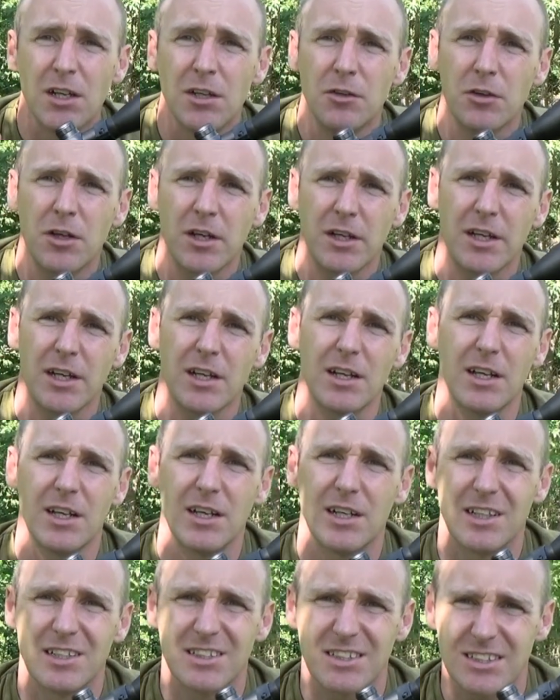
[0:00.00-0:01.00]
You can get
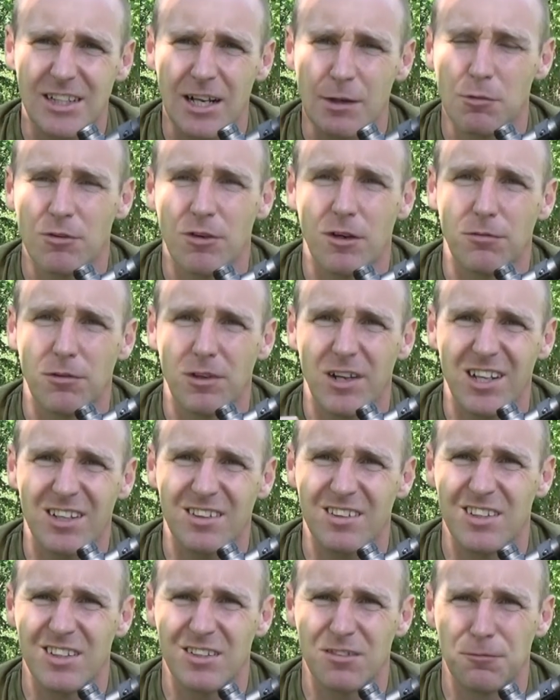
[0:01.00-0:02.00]
a sniper rifle like
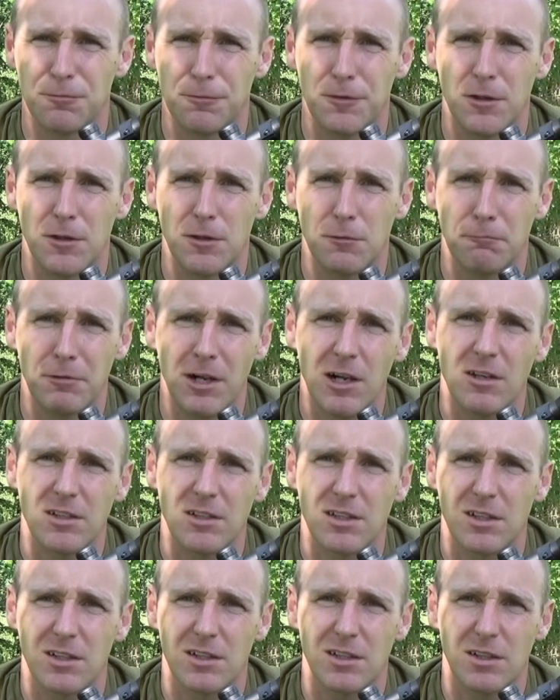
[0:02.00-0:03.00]
this for well
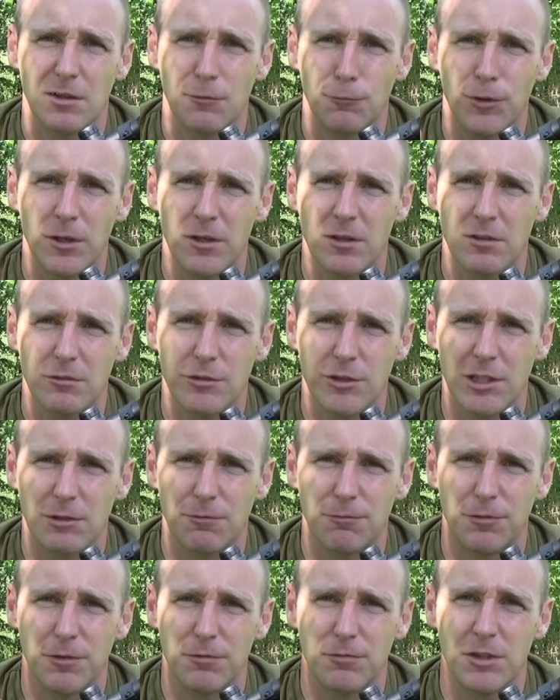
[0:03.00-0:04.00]
under
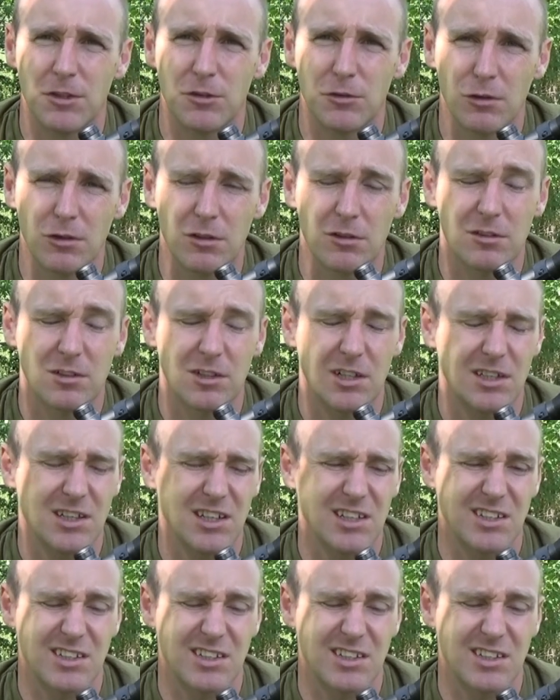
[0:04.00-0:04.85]
150 euros, and